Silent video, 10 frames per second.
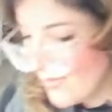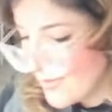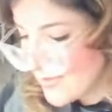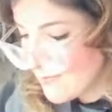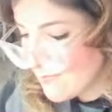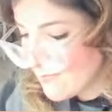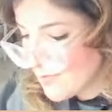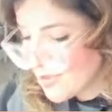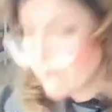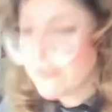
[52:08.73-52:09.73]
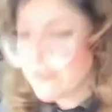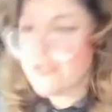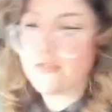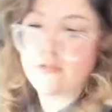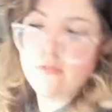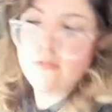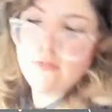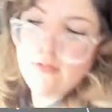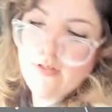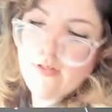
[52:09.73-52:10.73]
I'm a messy painter.
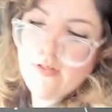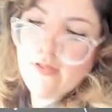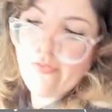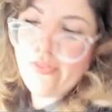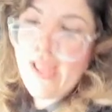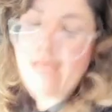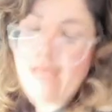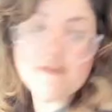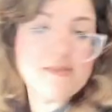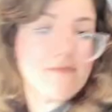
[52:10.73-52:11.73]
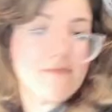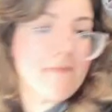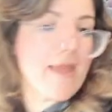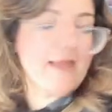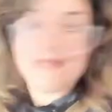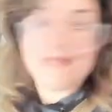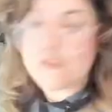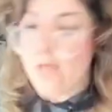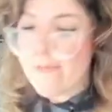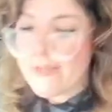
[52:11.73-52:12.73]
I have to thin my paint. That's
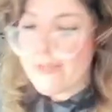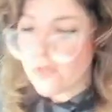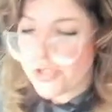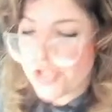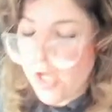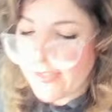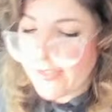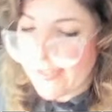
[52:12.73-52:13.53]
why mine look chunky.